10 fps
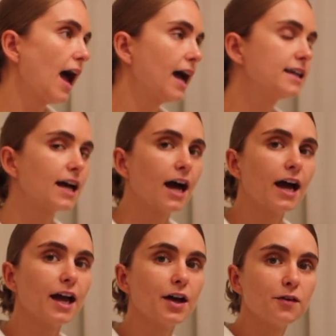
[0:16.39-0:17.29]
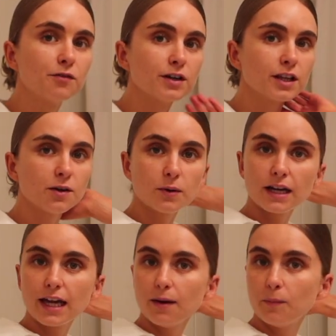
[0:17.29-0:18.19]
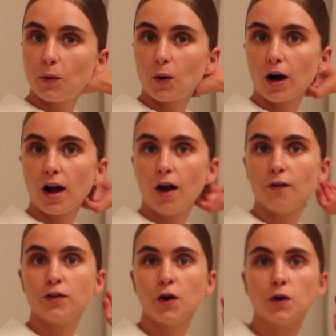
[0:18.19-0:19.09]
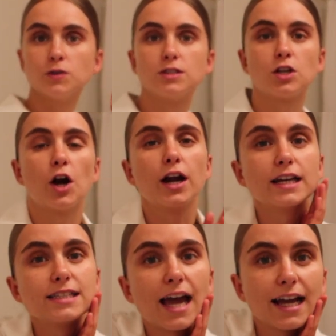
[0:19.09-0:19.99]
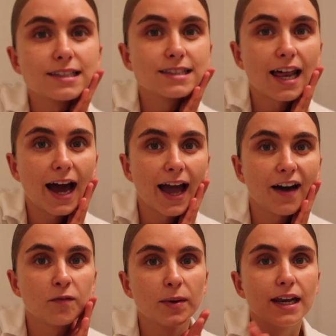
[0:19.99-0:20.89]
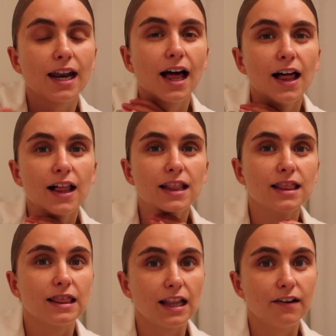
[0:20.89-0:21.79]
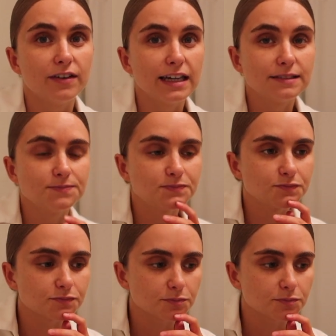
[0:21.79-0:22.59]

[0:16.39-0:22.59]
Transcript: and I really wanna get more of those Target tanks that I have been loving